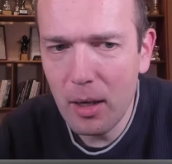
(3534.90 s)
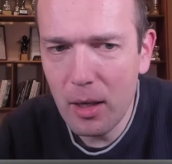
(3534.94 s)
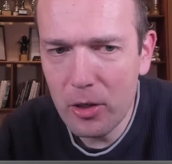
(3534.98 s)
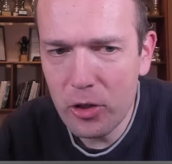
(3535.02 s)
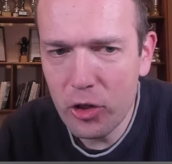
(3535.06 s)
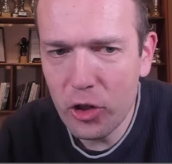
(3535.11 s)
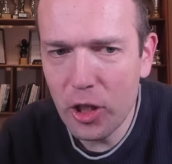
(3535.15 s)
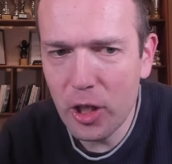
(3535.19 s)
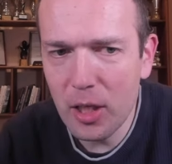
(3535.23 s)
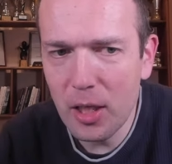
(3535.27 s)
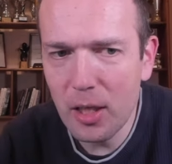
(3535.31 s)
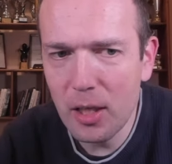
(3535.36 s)

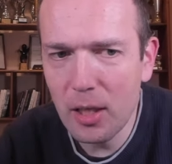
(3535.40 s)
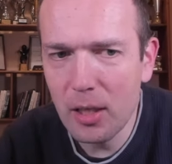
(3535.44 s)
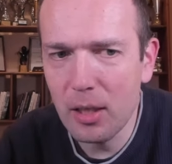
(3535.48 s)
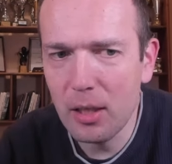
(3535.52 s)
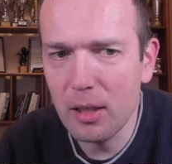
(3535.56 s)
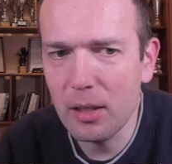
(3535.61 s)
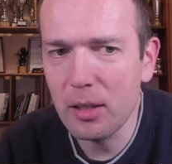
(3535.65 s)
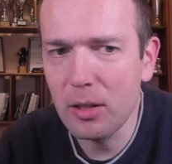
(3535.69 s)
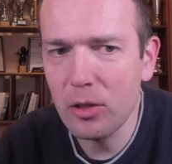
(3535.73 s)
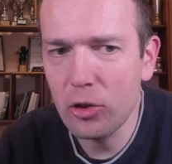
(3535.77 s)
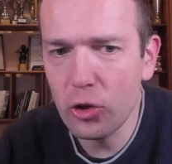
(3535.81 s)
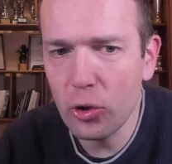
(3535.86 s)

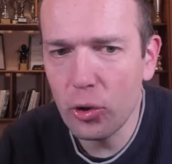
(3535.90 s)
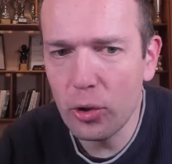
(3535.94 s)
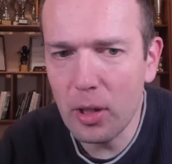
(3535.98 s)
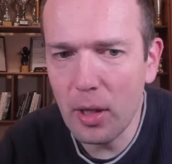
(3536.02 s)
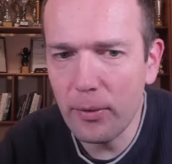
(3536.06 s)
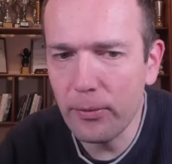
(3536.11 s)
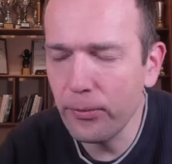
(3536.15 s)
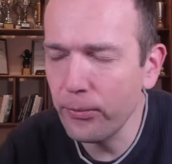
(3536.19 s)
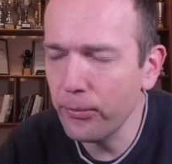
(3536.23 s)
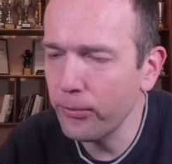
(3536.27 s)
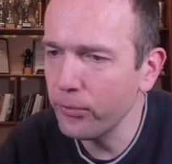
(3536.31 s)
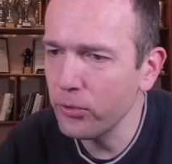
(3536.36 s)
She should
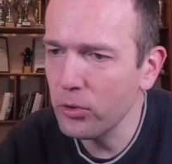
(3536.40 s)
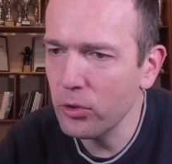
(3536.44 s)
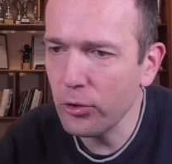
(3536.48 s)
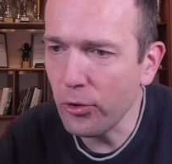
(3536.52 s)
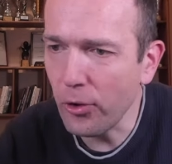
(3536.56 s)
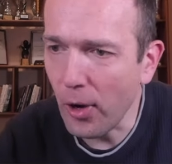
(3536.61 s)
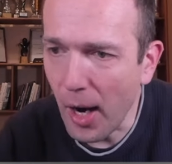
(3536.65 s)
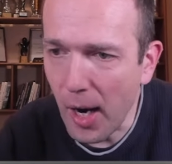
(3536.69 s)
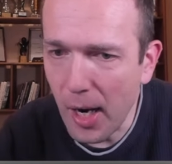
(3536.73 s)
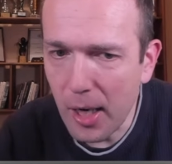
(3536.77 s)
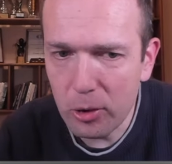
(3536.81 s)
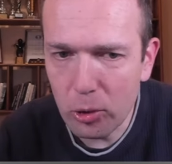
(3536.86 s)
have
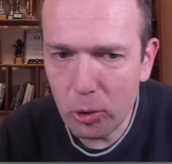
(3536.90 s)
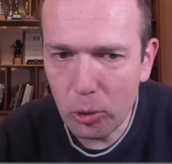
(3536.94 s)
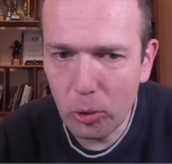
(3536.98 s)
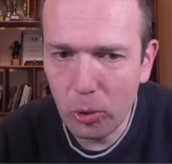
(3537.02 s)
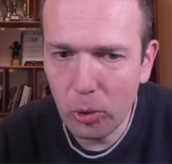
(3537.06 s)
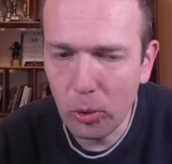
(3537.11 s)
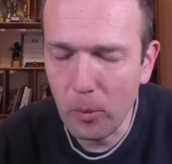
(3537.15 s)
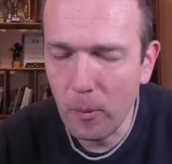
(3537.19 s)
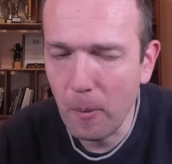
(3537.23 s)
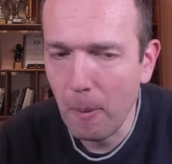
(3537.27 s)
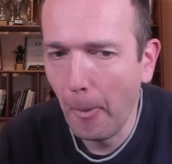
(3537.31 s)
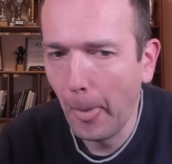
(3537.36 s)
tried
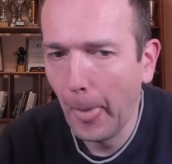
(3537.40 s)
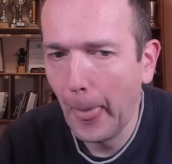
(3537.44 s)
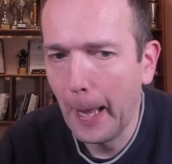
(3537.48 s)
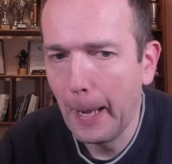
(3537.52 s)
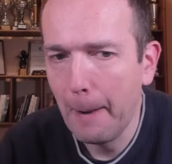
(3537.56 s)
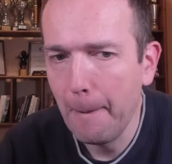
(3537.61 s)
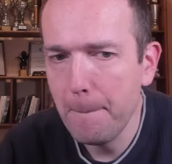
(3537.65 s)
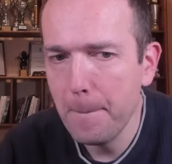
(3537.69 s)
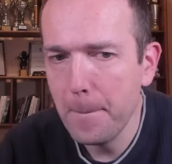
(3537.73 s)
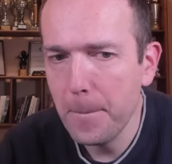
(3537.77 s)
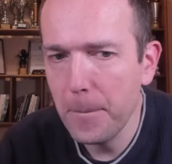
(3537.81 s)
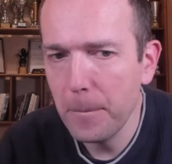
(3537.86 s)
to
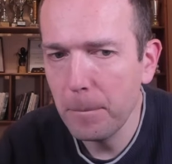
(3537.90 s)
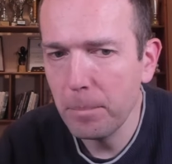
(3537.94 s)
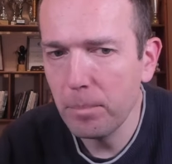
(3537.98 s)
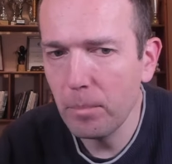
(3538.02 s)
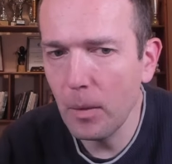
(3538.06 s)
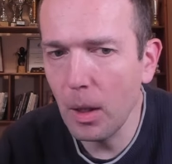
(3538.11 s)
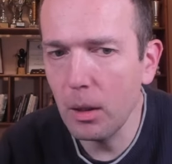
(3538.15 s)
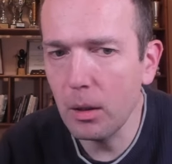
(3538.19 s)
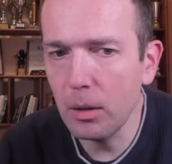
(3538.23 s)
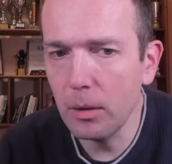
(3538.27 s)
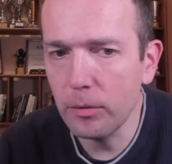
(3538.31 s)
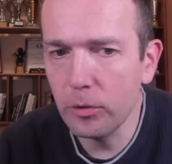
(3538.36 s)

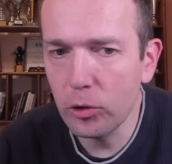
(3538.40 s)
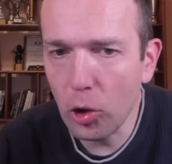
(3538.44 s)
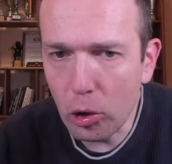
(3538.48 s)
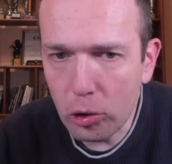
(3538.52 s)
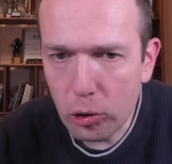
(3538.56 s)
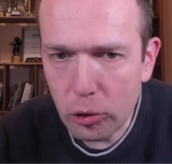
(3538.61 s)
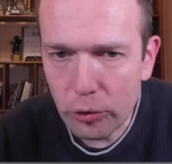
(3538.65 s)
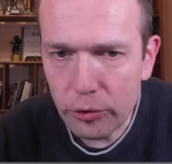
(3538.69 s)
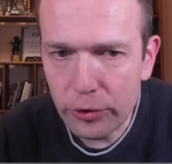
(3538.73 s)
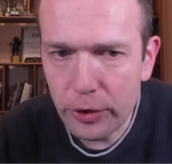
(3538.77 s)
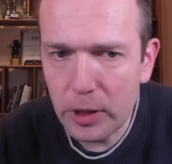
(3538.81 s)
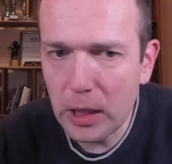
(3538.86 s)
not
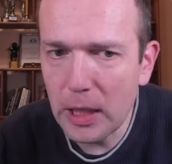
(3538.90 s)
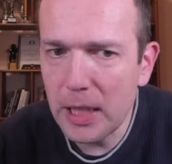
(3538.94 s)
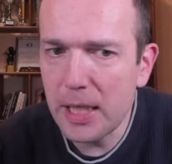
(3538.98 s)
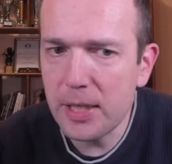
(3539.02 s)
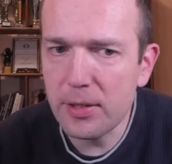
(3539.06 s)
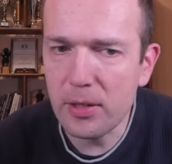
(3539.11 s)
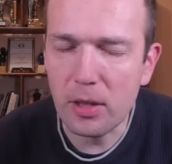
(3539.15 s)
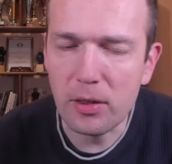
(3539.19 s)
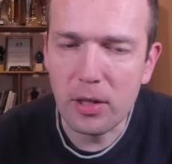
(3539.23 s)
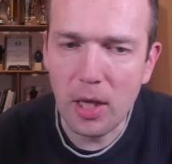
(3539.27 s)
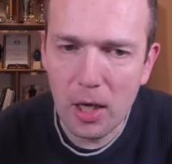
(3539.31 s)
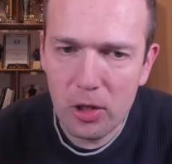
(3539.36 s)
to release
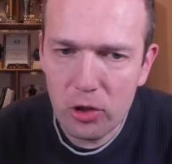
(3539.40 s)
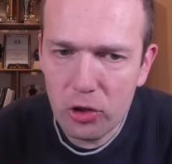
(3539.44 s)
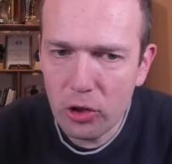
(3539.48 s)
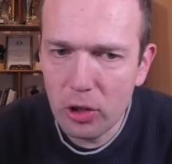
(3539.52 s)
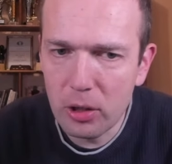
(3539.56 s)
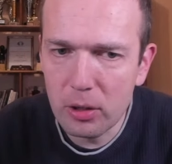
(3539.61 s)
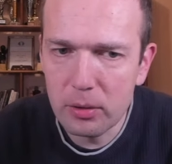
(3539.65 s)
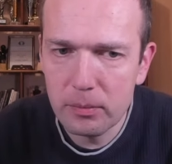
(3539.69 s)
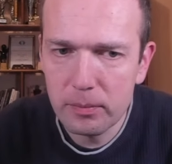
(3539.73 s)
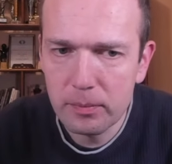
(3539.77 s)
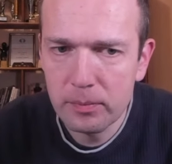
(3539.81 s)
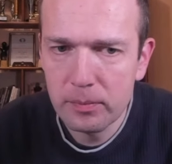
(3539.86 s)
the
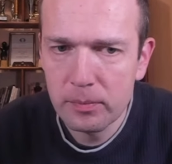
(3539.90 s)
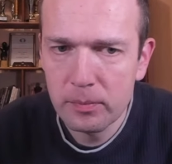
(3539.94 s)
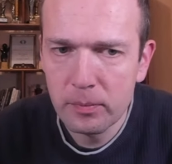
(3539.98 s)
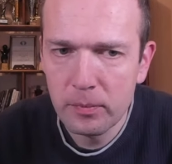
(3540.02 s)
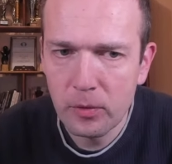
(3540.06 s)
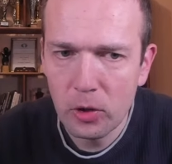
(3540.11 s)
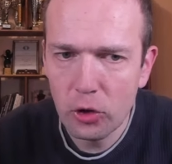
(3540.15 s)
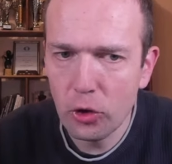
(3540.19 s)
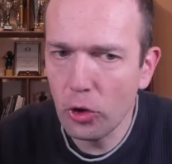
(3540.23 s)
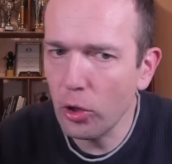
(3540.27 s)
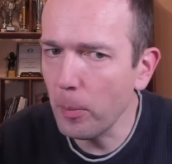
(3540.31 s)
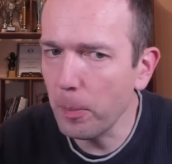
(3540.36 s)
tension.
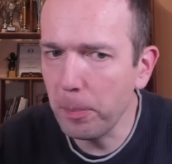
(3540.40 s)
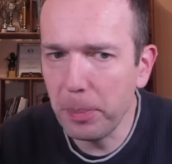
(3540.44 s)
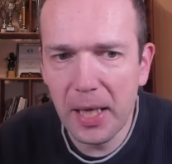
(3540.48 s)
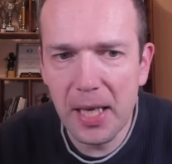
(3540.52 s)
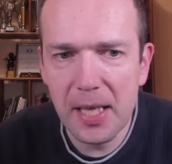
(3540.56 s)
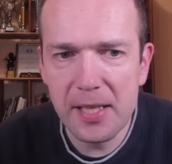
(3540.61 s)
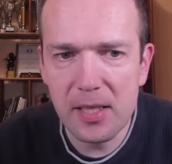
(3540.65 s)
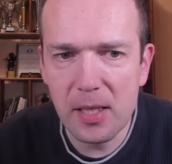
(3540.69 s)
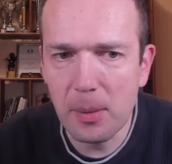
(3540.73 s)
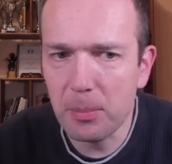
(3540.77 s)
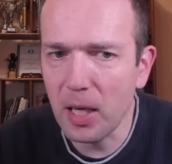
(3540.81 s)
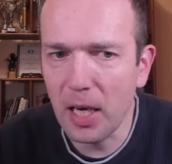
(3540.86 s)
Should have
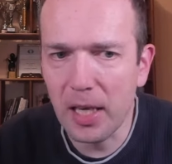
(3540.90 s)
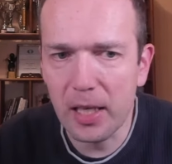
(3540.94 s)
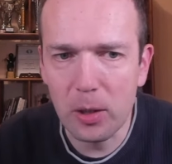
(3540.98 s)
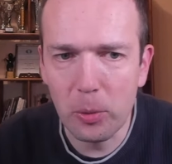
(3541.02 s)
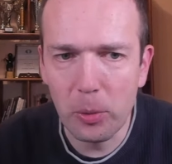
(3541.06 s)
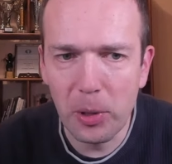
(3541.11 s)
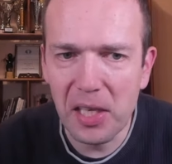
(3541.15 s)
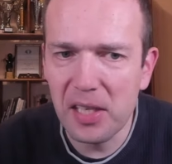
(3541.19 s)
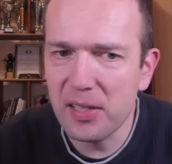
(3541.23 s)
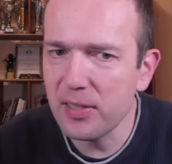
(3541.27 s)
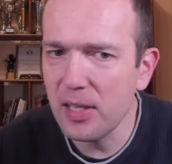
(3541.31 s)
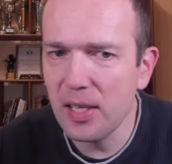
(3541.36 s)
played something like
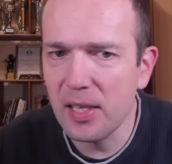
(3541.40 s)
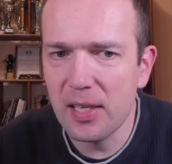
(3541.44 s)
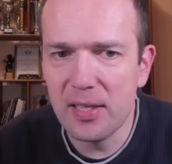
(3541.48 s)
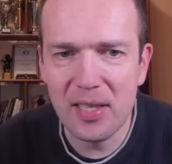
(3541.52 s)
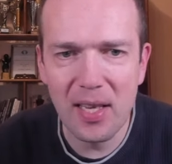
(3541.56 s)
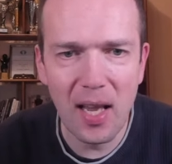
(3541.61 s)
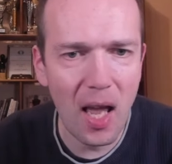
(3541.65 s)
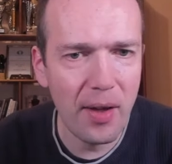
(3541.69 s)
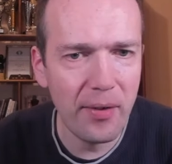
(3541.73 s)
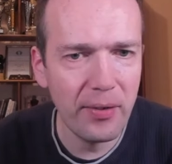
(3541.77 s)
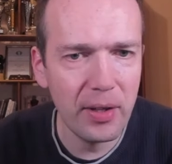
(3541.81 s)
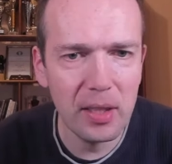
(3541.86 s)
queen
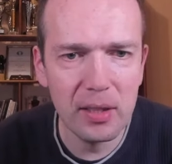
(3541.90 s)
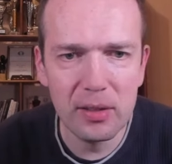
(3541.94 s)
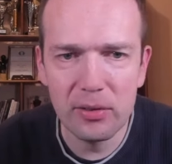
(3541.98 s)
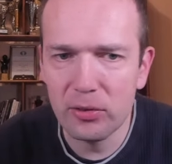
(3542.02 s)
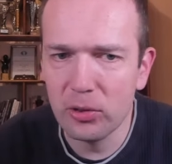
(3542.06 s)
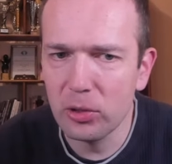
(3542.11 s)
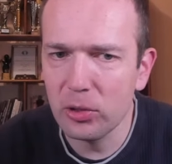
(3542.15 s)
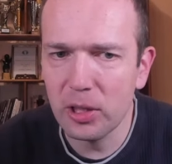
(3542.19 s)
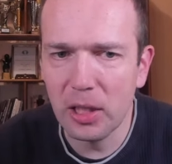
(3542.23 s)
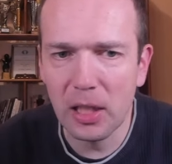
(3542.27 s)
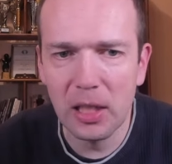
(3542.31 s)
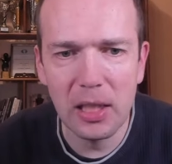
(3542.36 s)
c7,
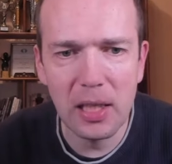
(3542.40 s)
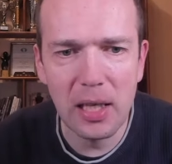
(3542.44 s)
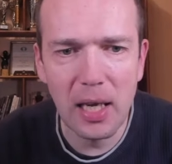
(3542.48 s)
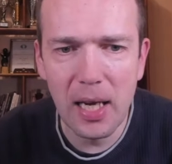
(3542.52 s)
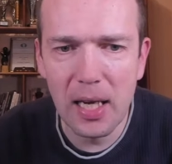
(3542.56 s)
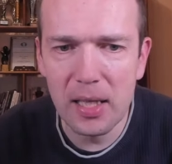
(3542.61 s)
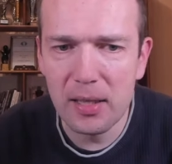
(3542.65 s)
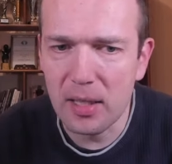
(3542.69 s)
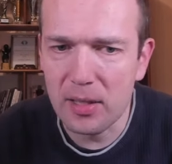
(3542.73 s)
rook e8,